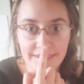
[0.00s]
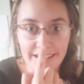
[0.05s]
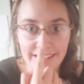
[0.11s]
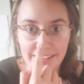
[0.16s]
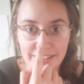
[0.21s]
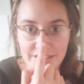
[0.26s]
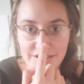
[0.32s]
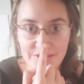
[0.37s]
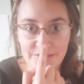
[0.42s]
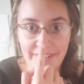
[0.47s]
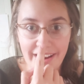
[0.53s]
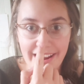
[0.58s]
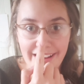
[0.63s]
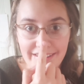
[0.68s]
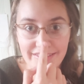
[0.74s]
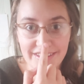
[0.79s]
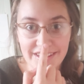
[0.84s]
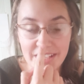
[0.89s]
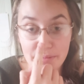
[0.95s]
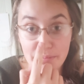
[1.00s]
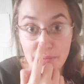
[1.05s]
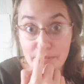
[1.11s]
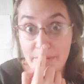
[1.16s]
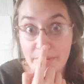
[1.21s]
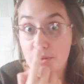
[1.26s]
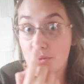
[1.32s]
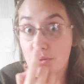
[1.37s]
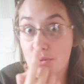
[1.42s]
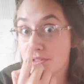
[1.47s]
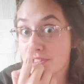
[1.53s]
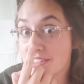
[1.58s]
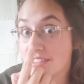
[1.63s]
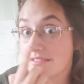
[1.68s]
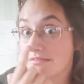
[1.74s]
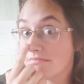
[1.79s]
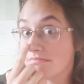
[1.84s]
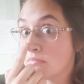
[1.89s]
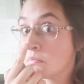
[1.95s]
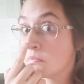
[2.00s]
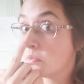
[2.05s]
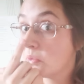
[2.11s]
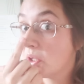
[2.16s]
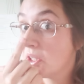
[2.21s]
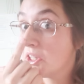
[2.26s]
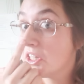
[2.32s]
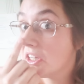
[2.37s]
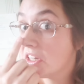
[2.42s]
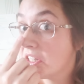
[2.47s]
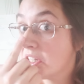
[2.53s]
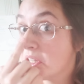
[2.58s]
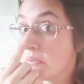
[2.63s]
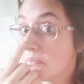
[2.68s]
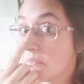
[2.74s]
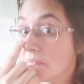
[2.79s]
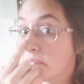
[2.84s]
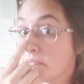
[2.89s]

then just right on the tip of my nose. Right there, yep.